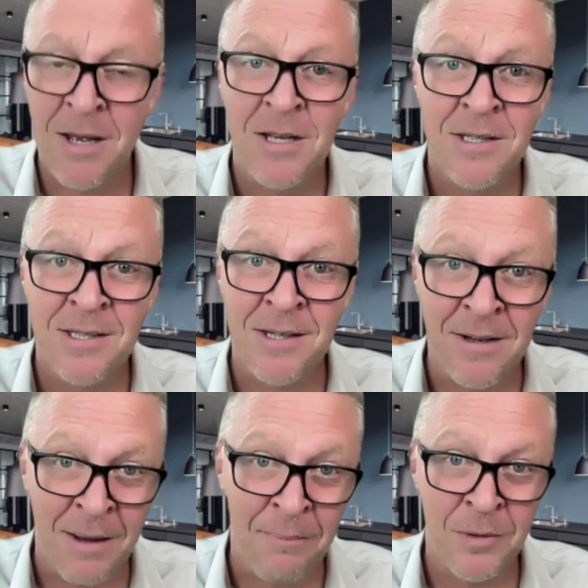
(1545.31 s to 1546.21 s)
Sign
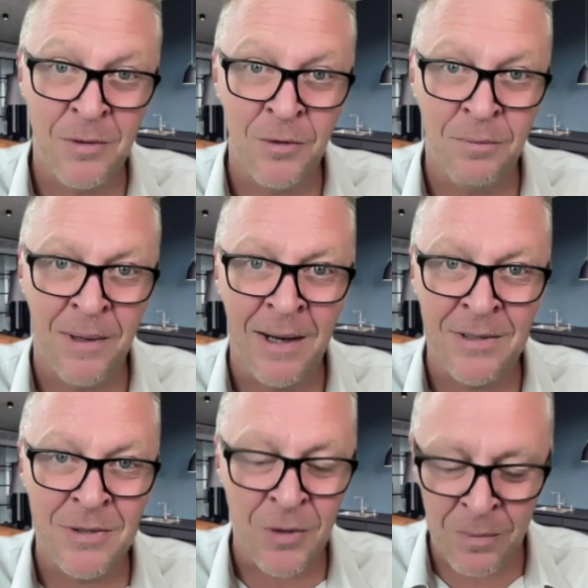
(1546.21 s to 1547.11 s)
up to
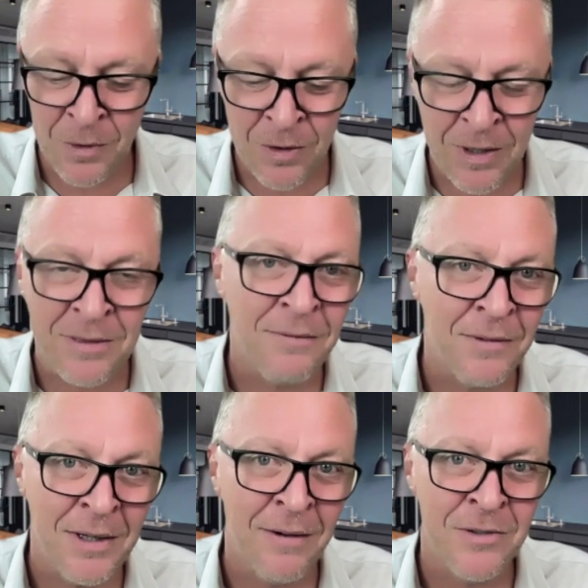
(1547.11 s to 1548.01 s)
Brainstorm. Look at the
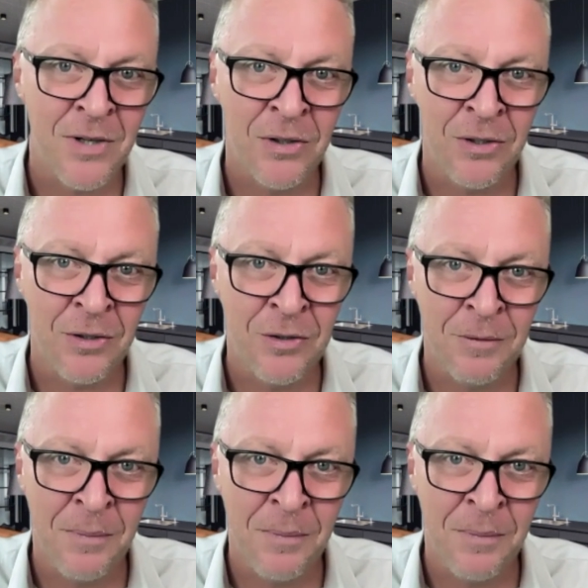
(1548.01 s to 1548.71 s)
videos on YouTube.